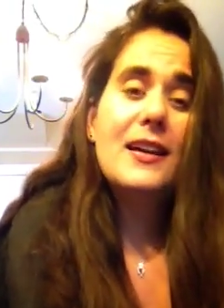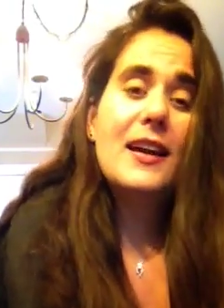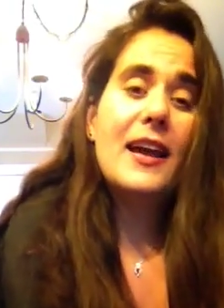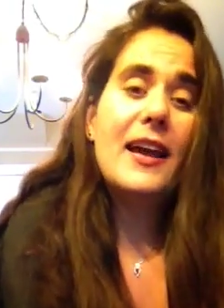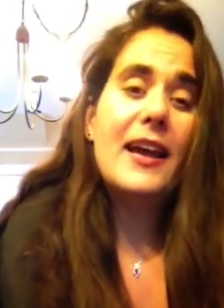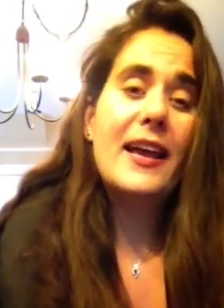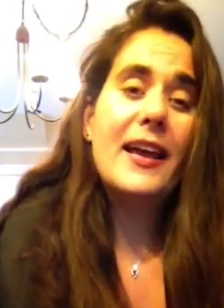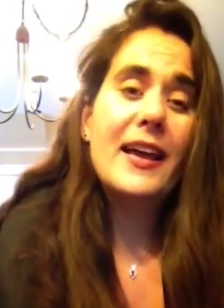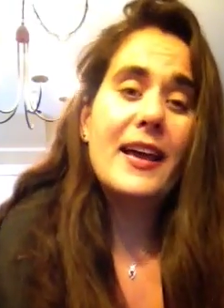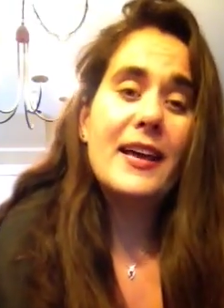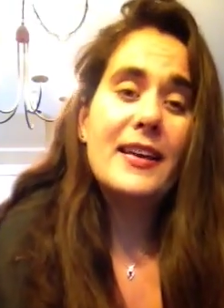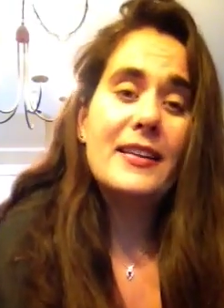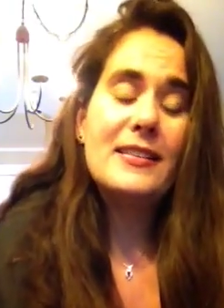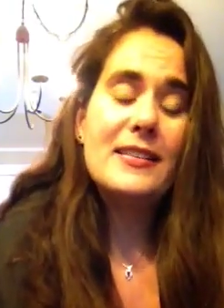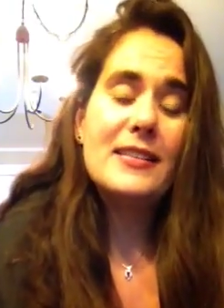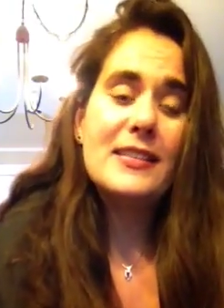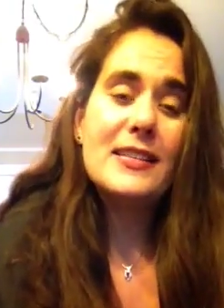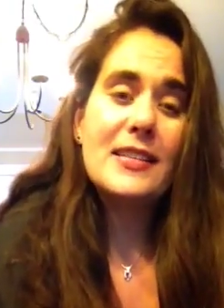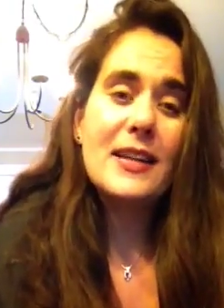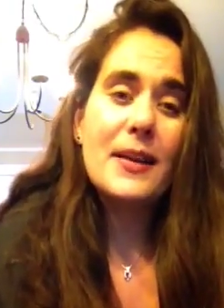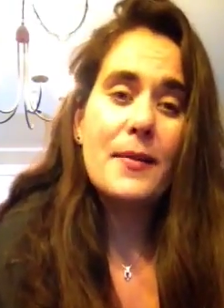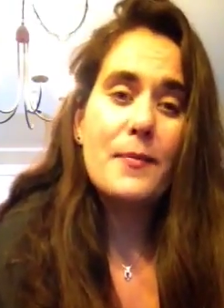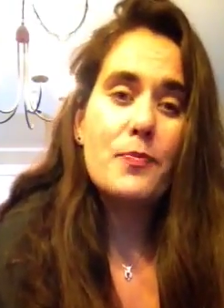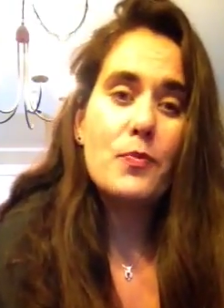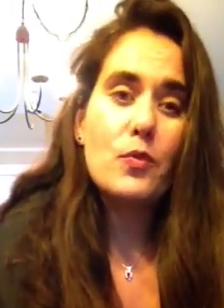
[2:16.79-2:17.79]

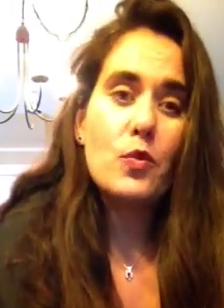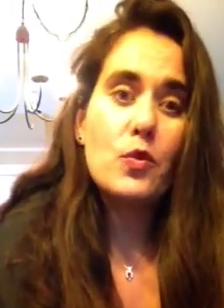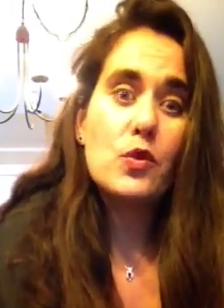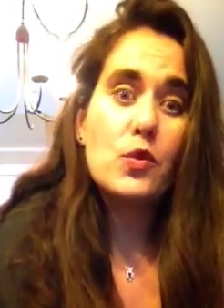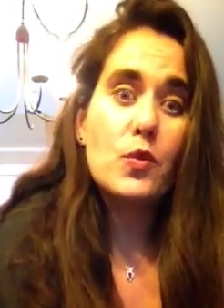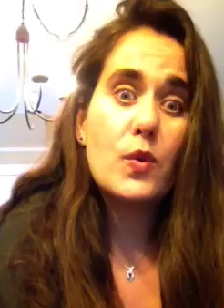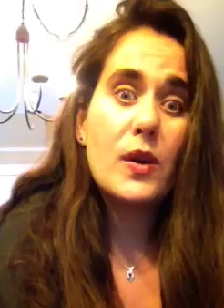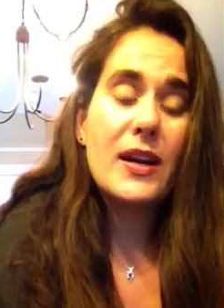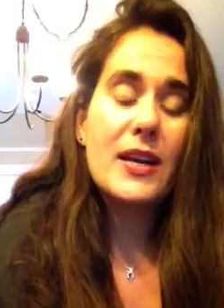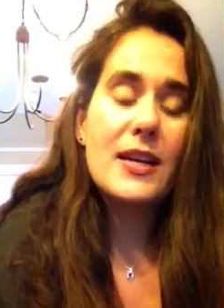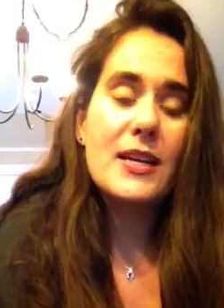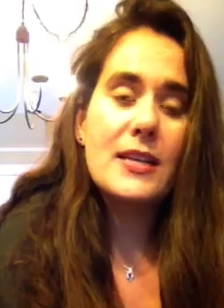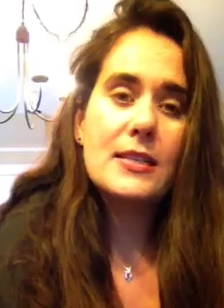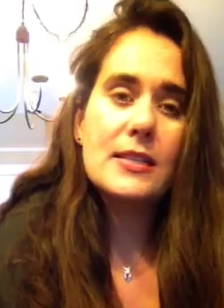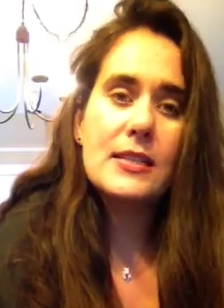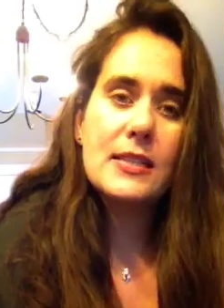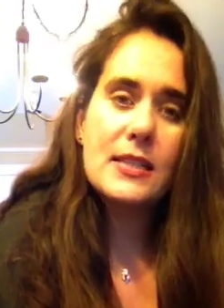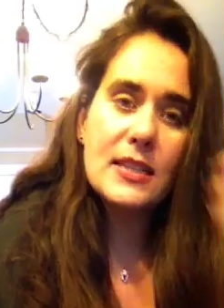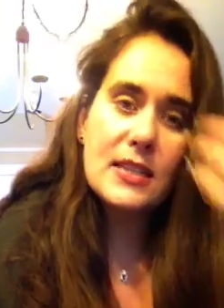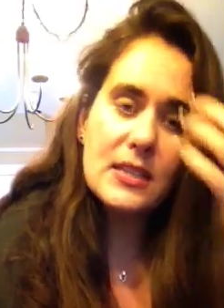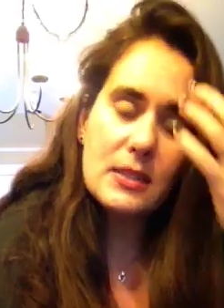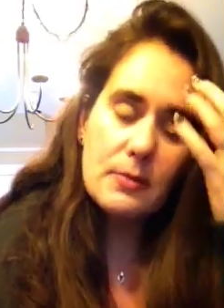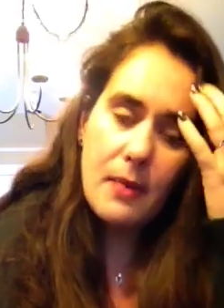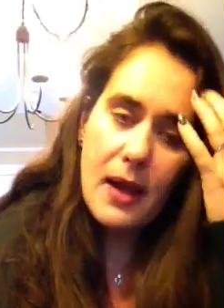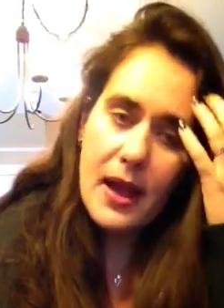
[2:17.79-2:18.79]
And was running
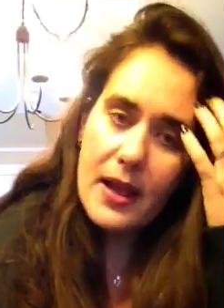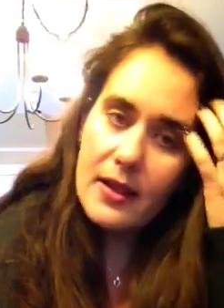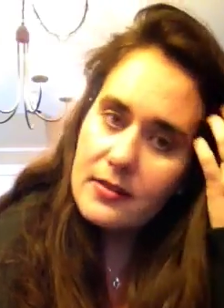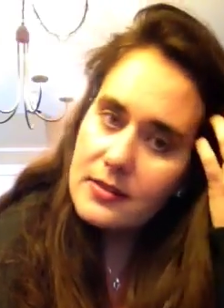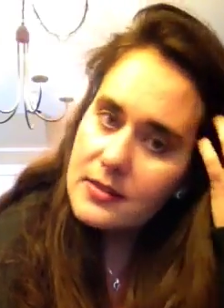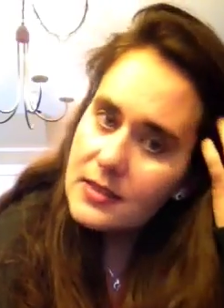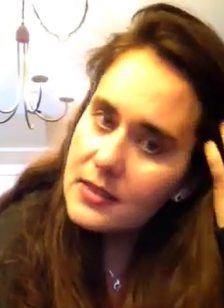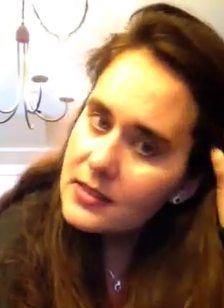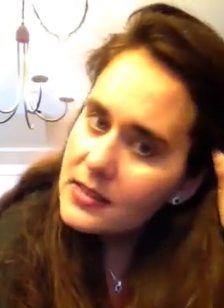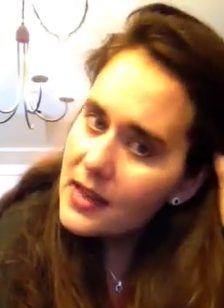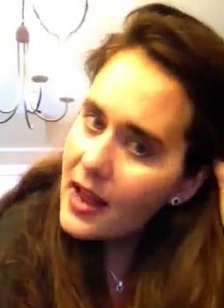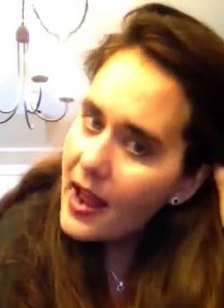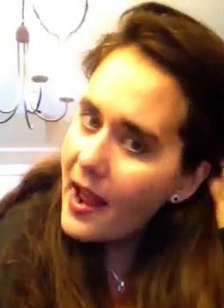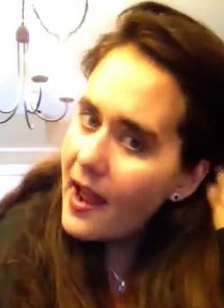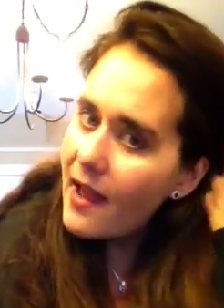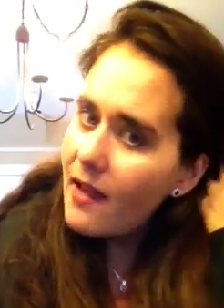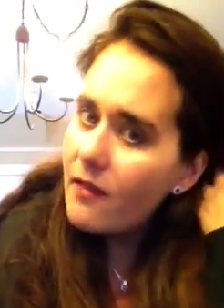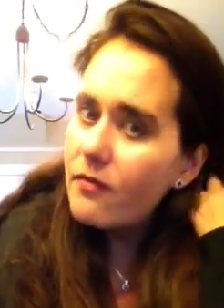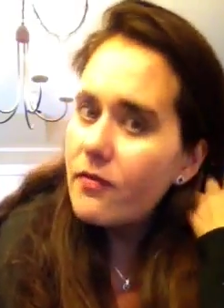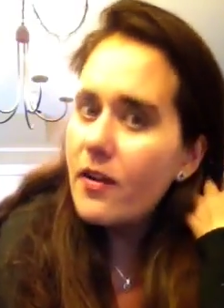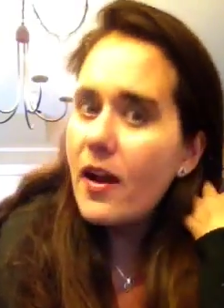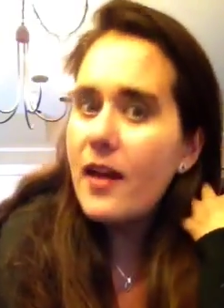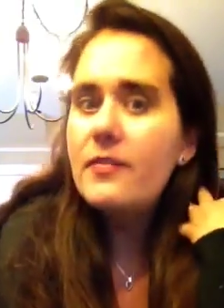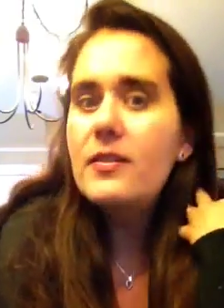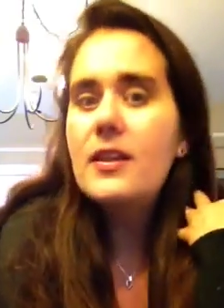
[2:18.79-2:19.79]
6 miles a day,
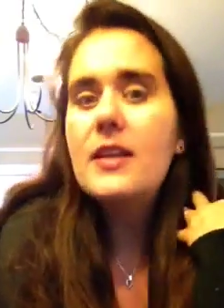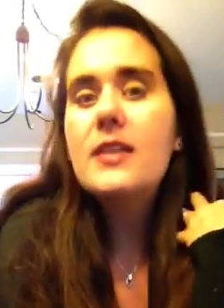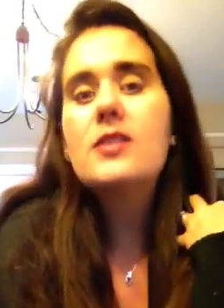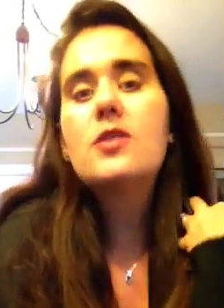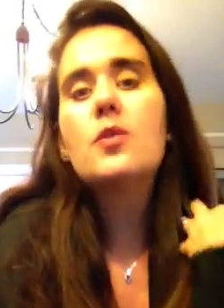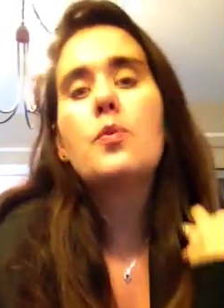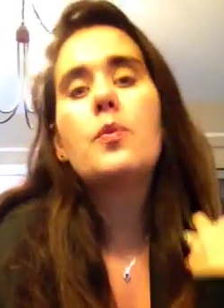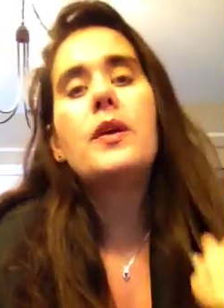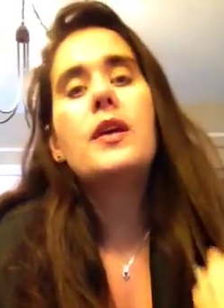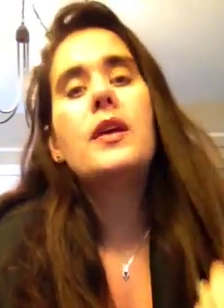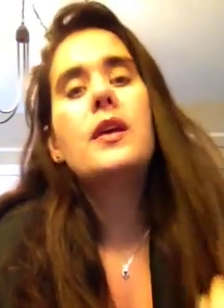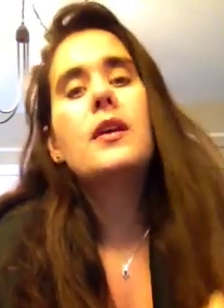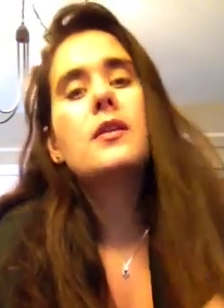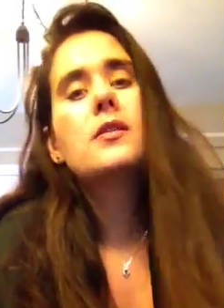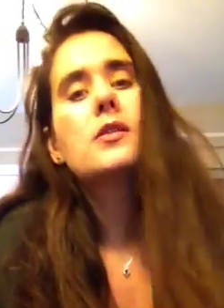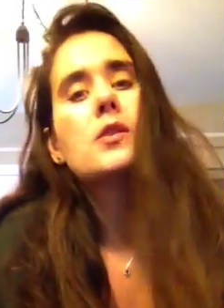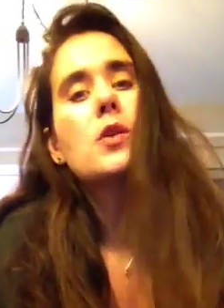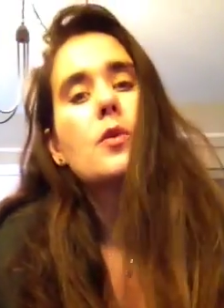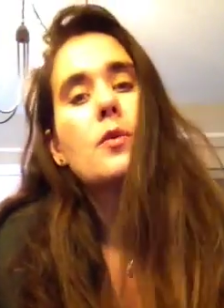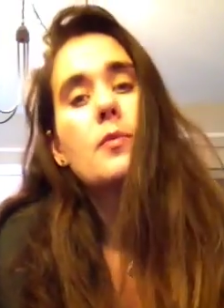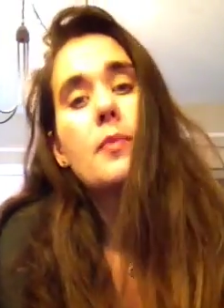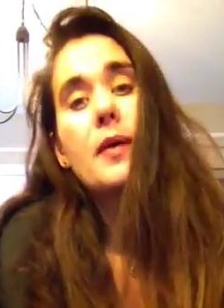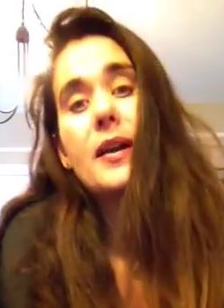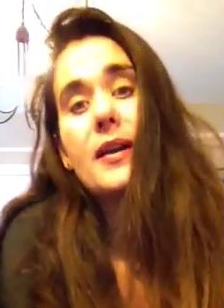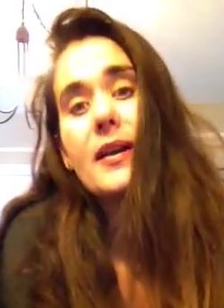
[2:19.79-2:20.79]
5 days a week,
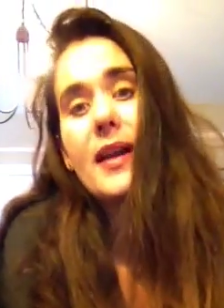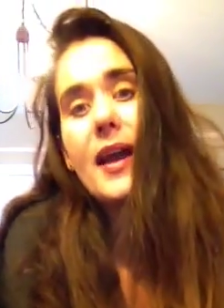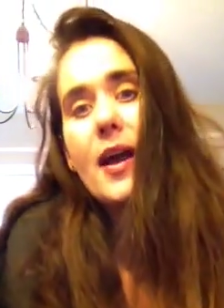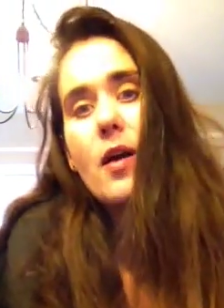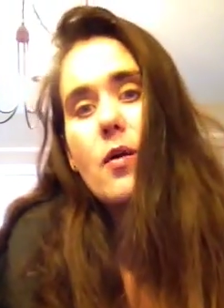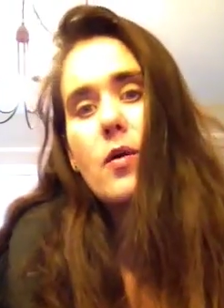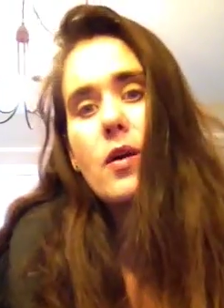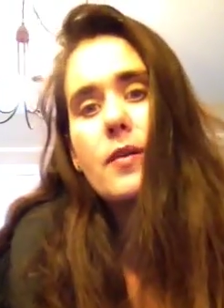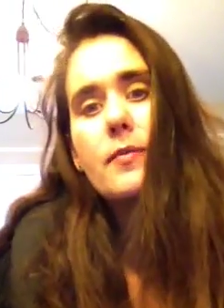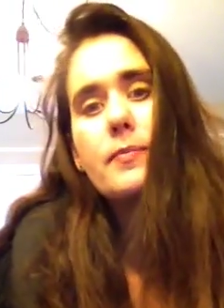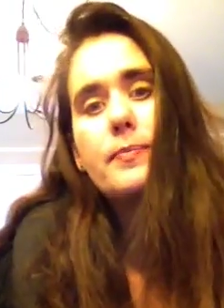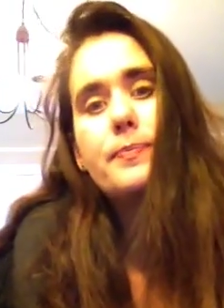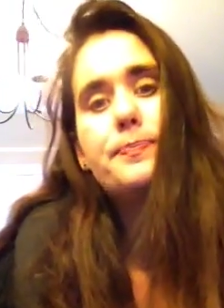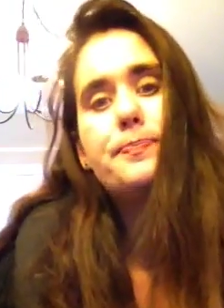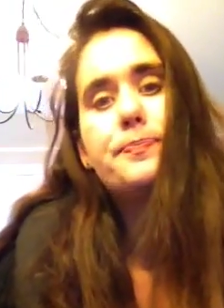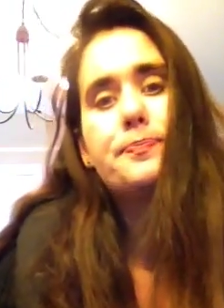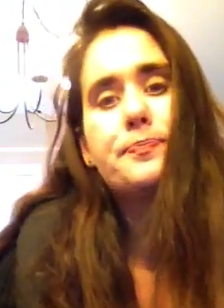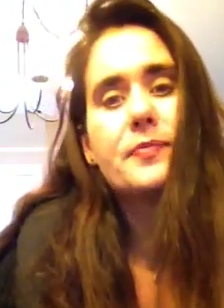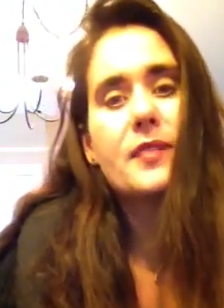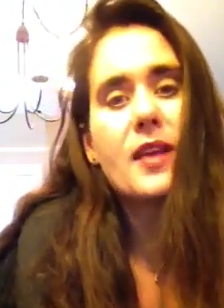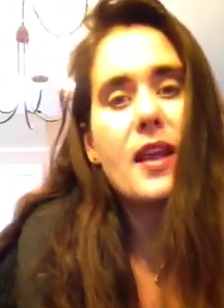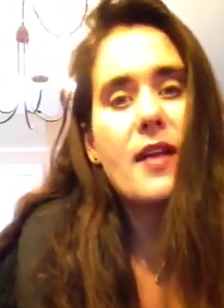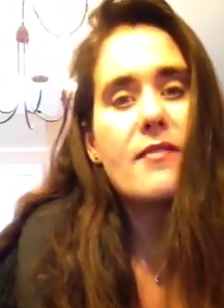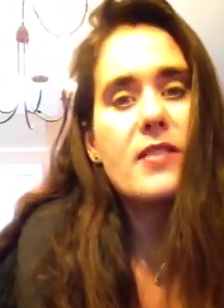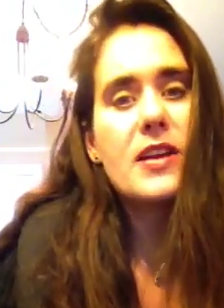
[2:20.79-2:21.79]
so about an hour
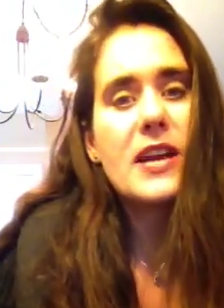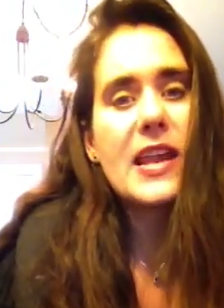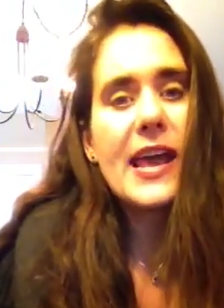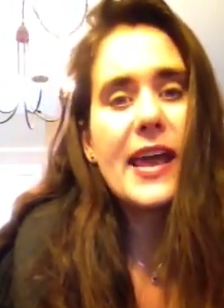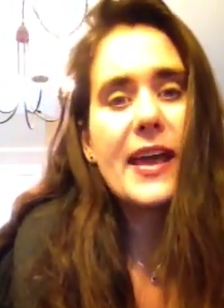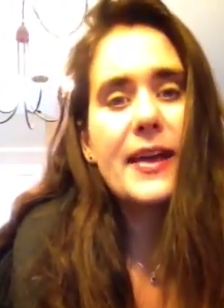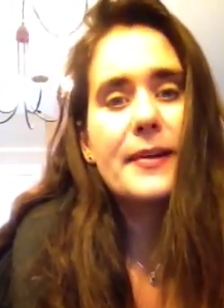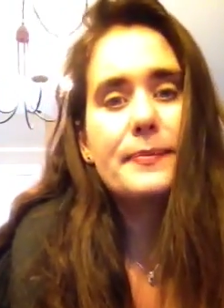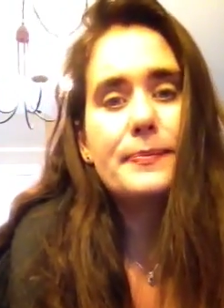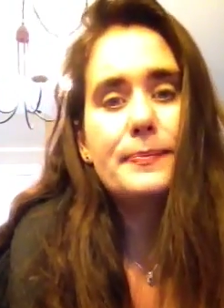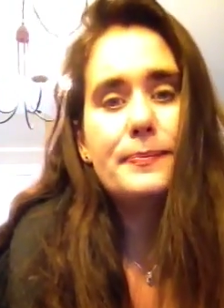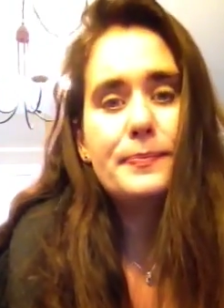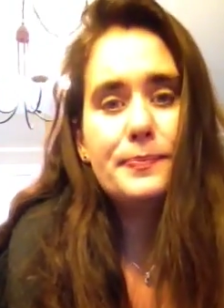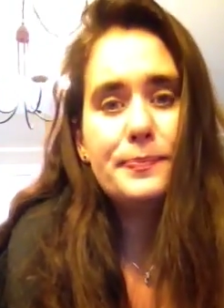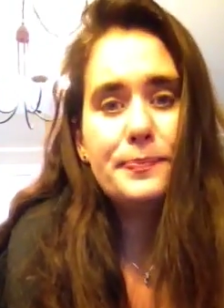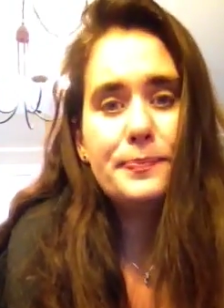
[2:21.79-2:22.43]
every day.